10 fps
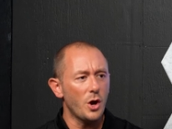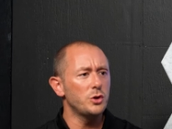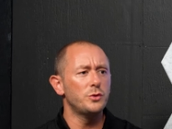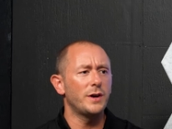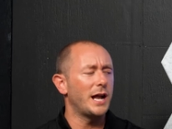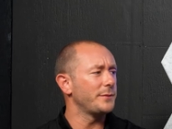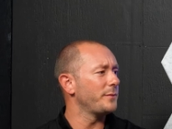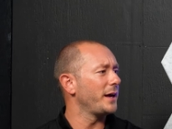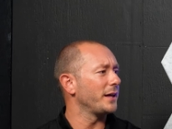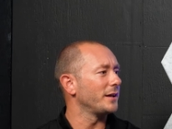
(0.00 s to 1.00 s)
you've got to be
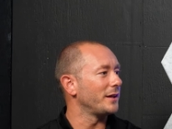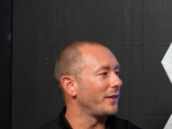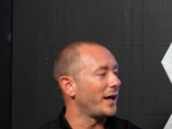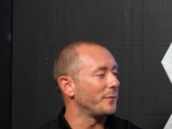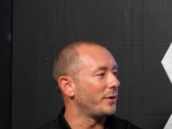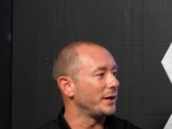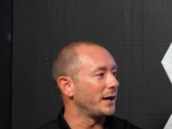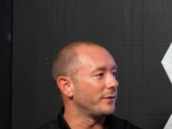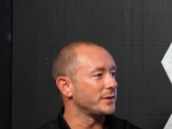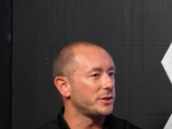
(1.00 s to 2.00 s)
making a lot of money
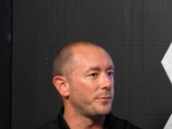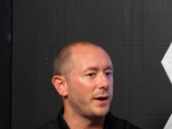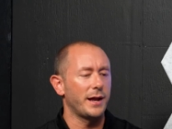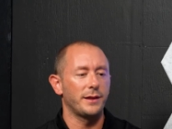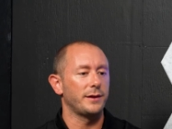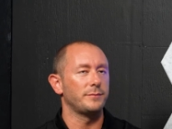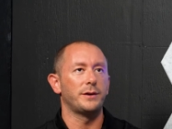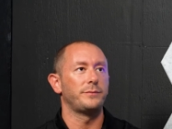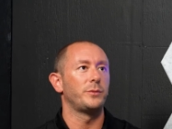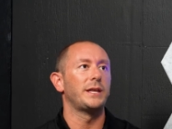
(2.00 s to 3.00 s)
on this. They're buying
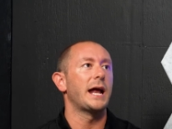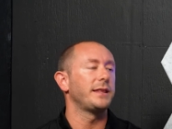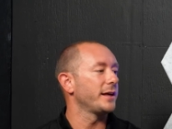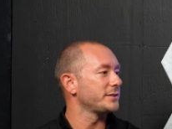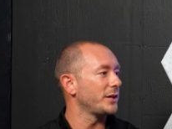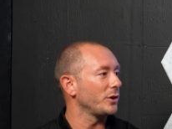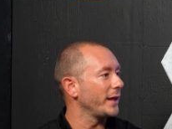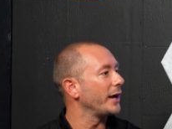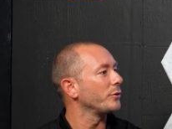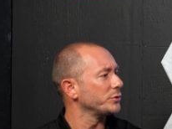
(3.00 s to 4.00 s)
a $90,000
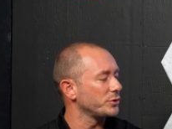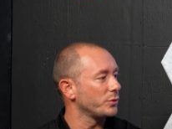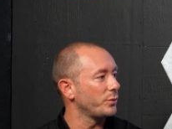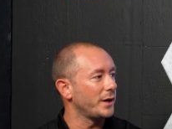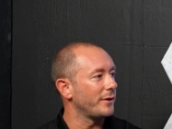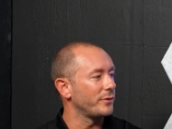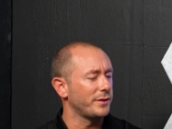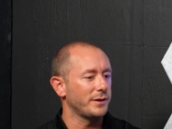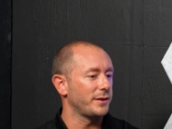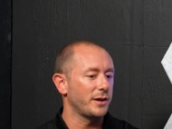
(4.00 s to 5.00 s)
Land Cruiser or whatever
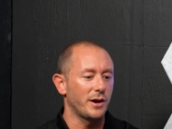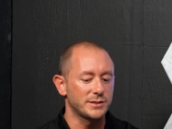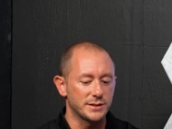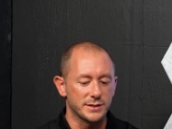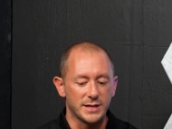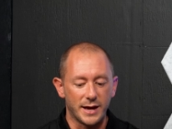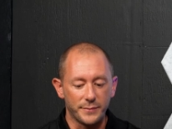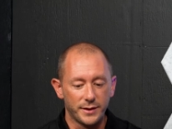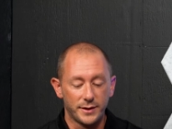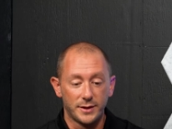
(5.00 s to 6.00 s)
they cost at the time.
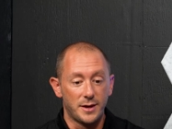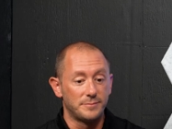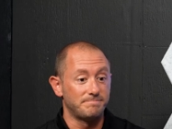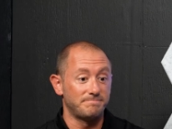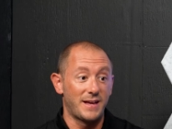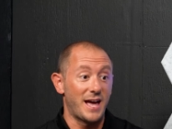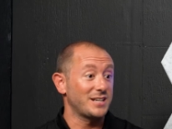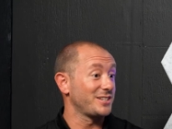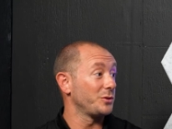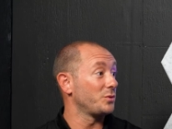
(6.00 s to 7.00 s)

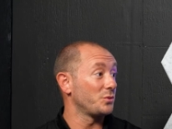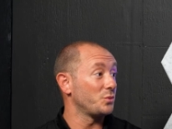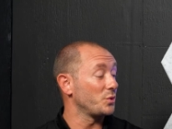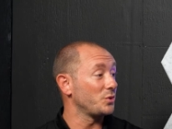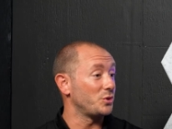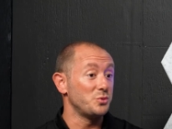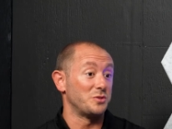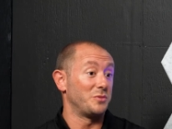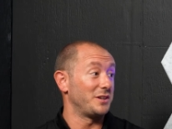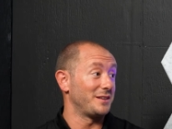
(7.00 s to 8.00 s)
Actually, we're
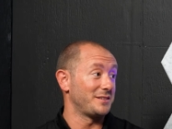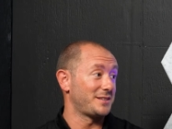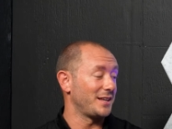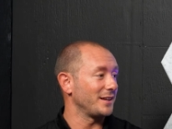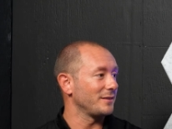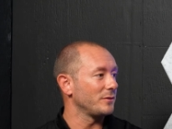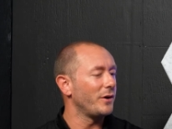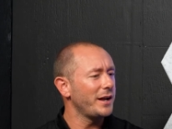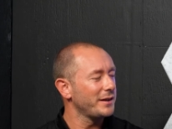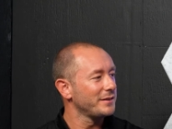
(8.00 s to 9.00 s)
losing money on this thing.
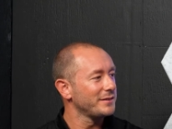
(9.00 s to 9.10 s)
What?